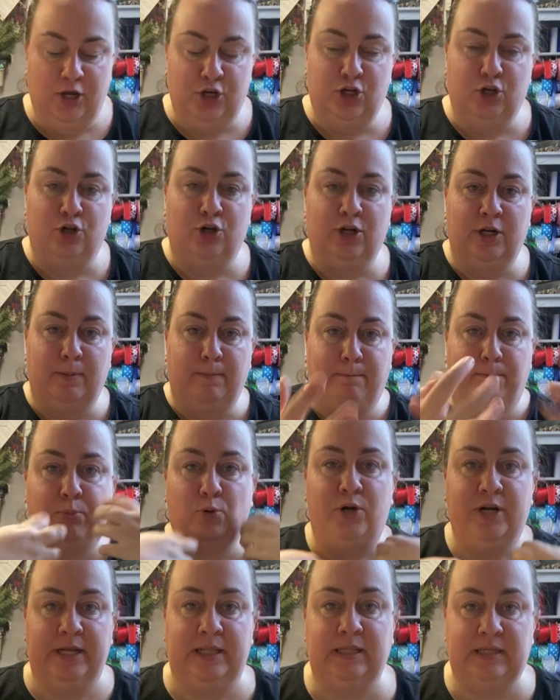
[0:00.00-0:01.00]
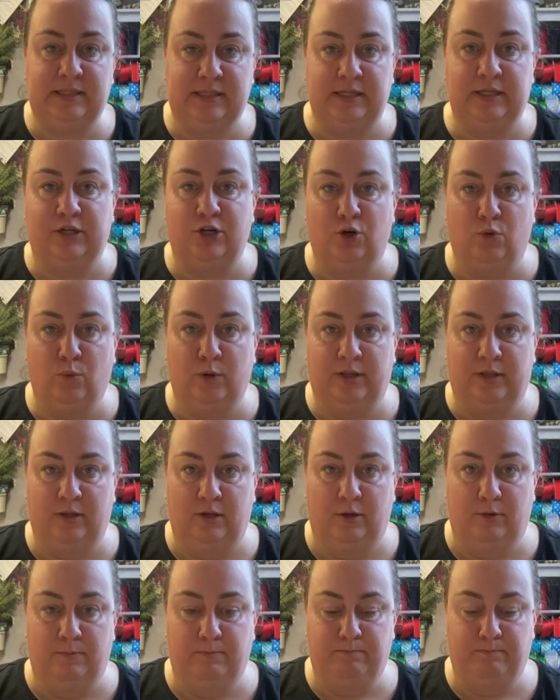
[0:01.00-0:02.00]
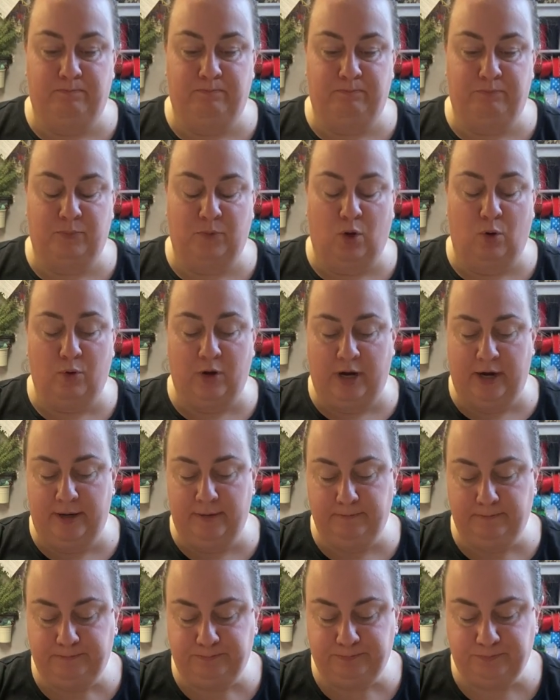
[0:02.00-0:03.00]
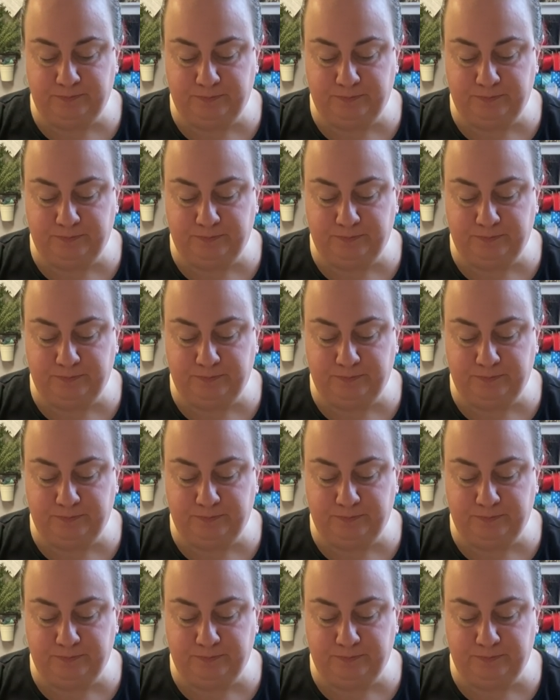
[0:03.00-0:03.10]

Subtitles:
you're gonna bring the sticker with you, okay?